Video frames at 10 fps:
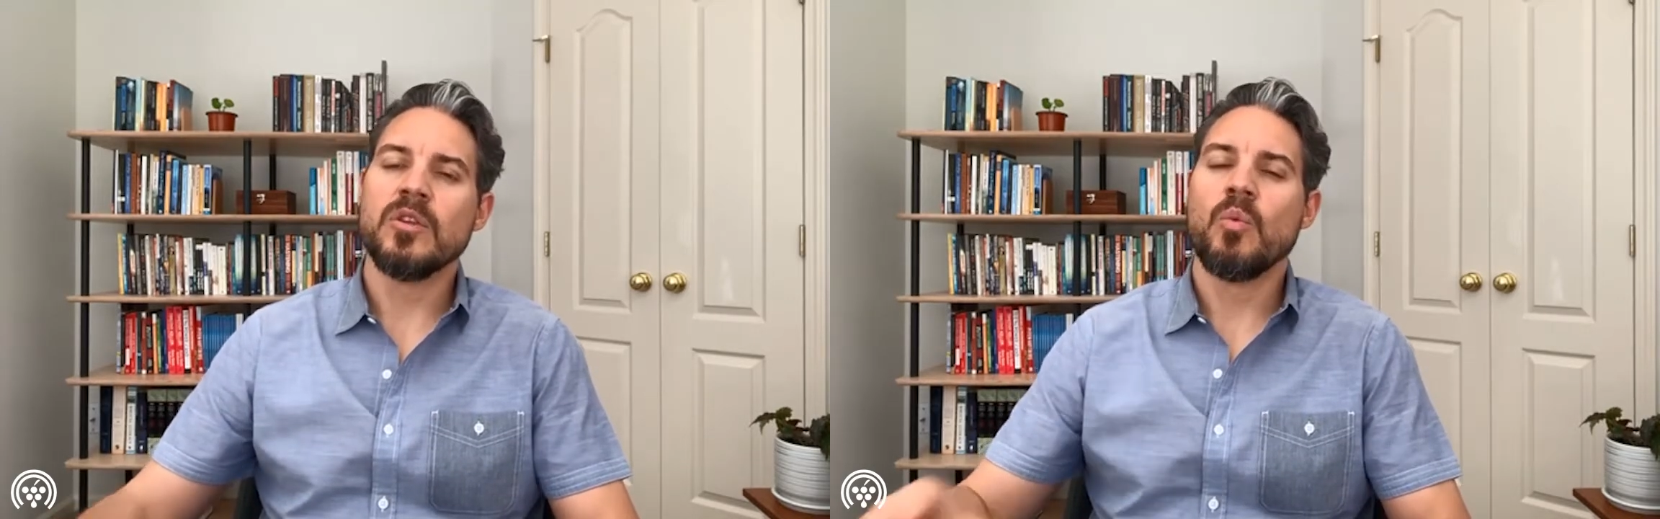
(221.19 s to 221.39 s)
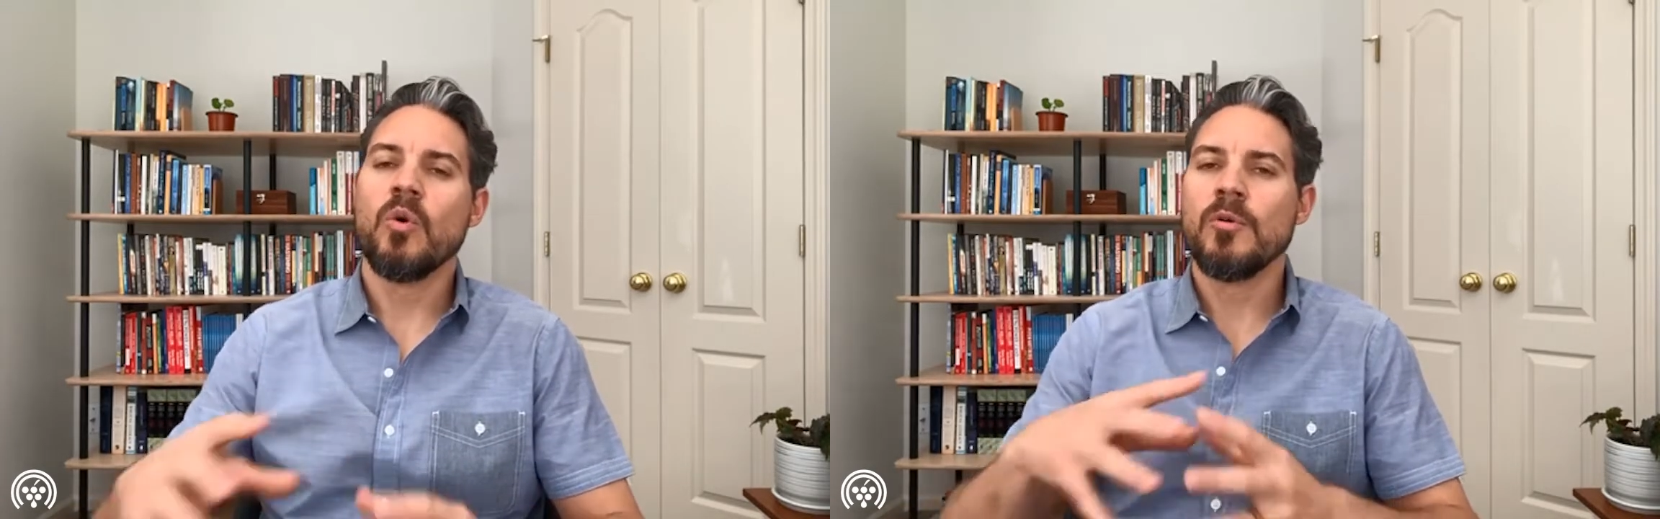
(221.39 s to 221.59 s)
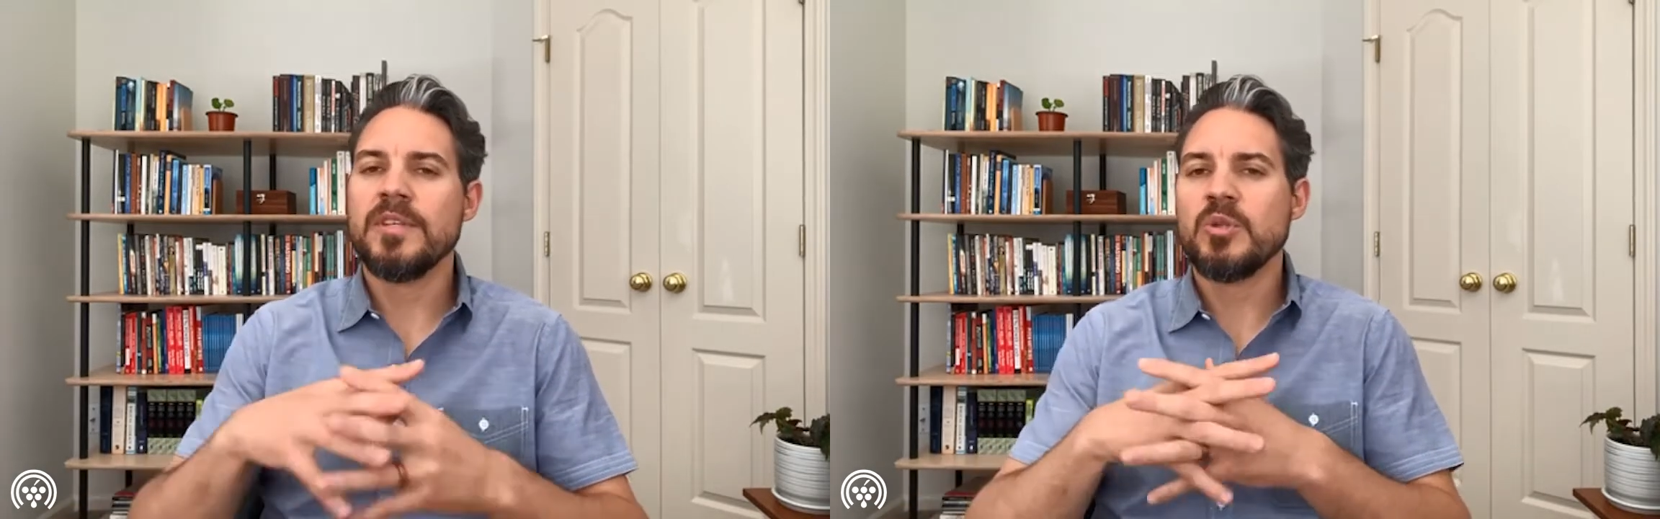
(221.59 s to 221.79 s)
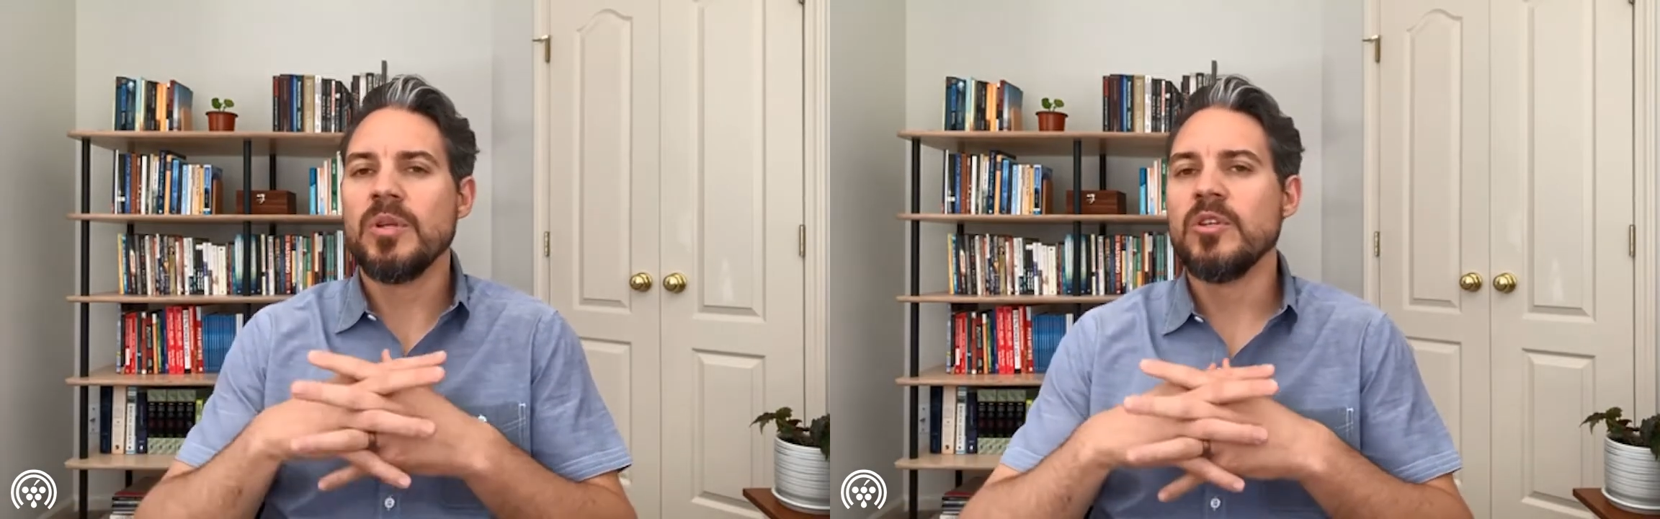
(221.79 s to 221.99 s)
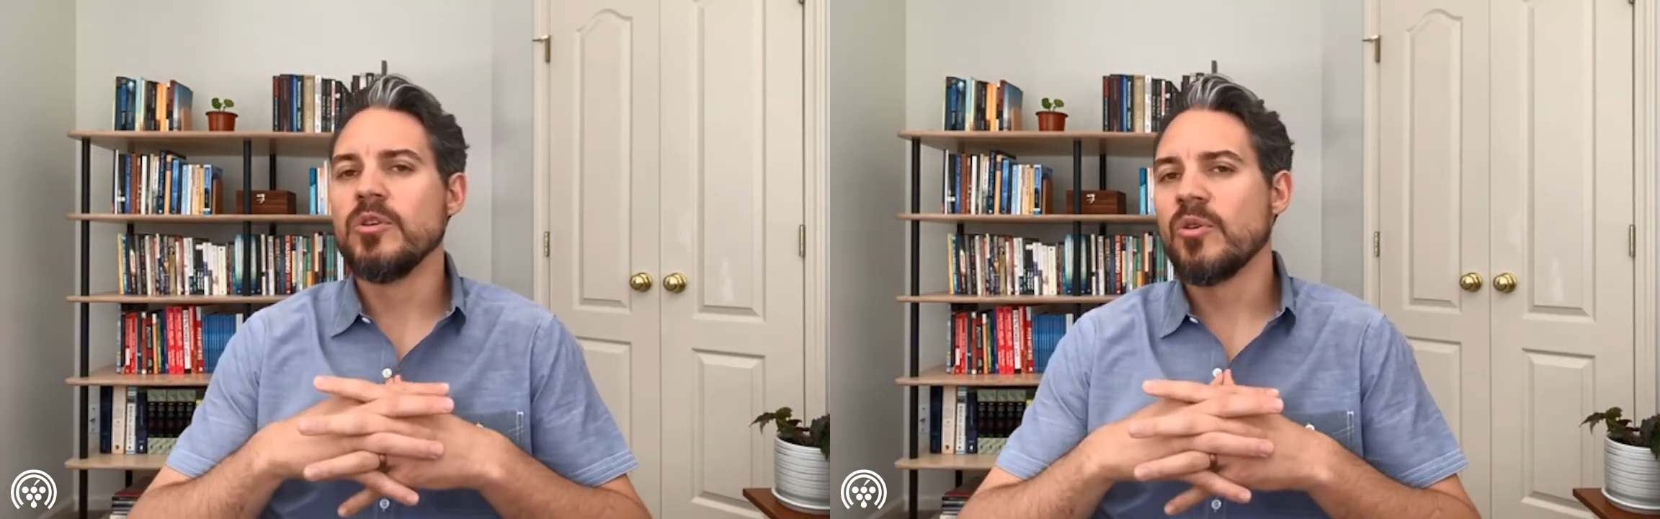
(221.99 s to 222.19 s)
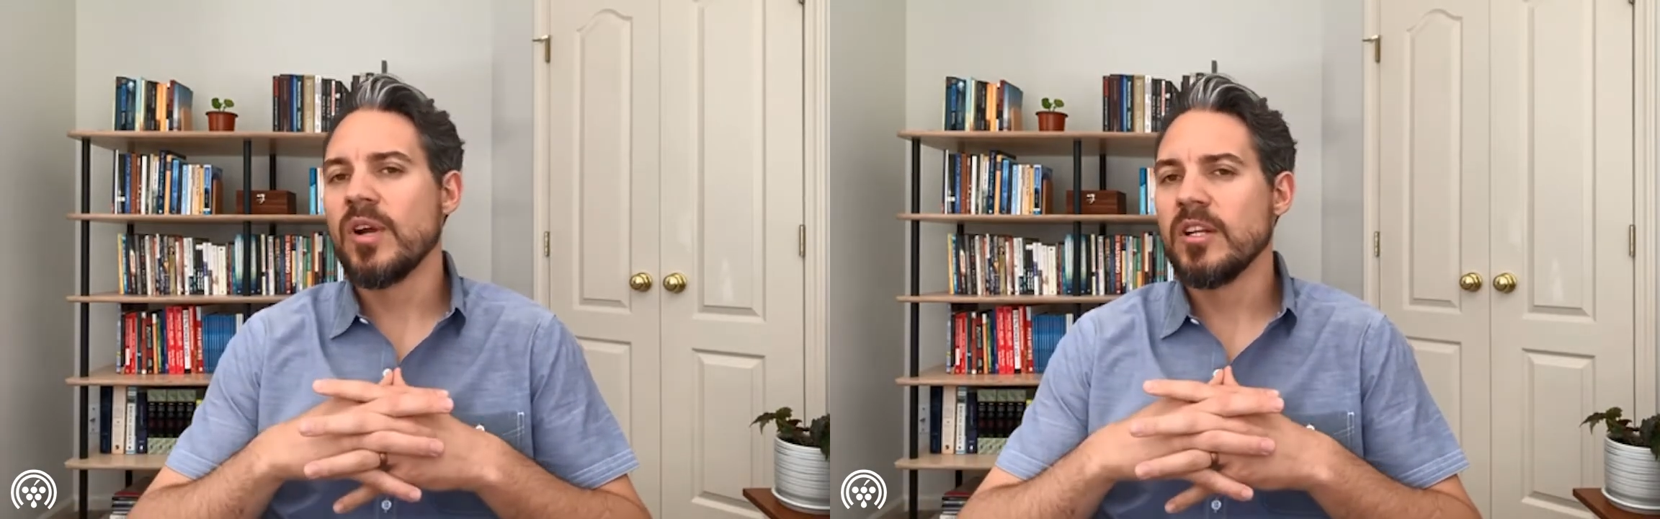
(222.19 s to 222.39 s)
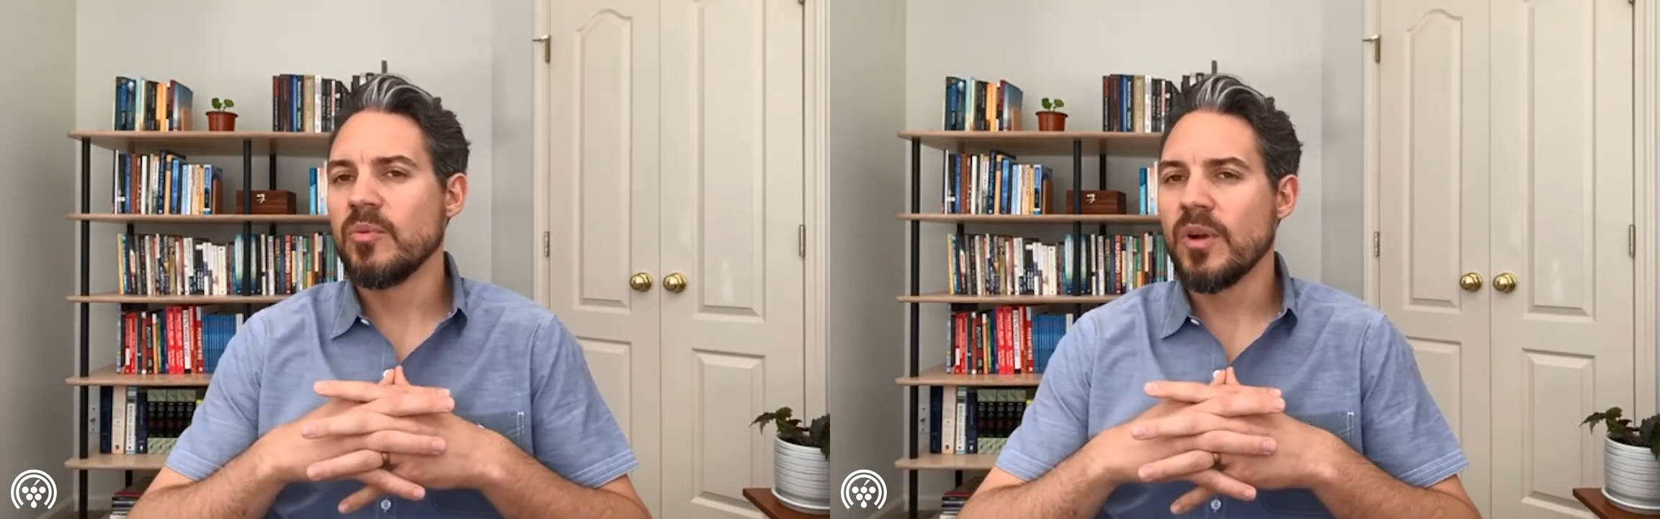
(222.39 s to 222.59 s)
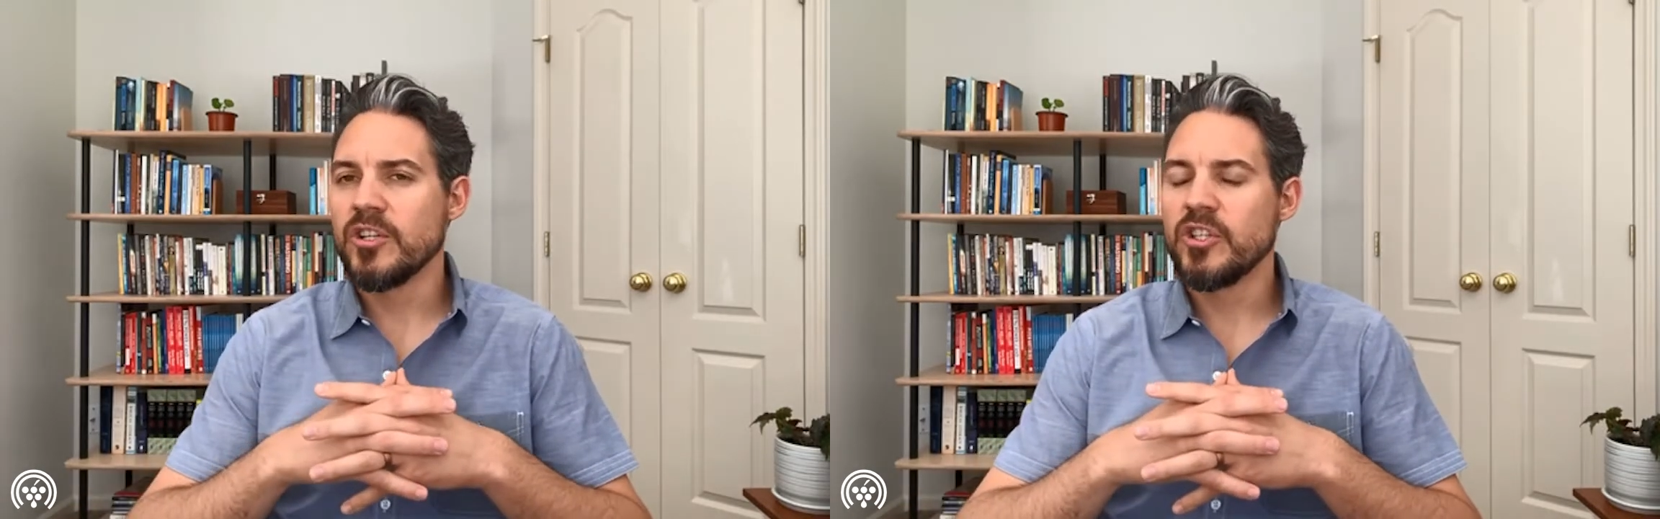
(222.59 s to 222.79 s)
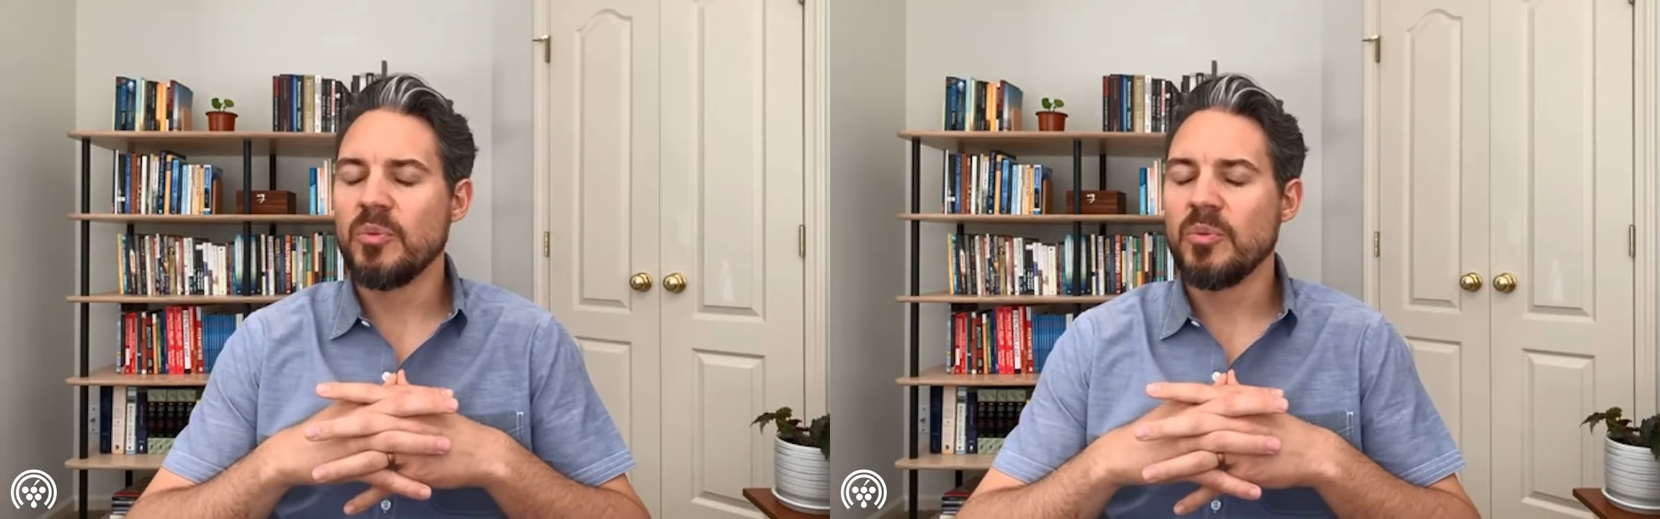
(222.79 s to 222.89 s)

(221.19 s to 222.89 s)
war between Ukraine and Russia,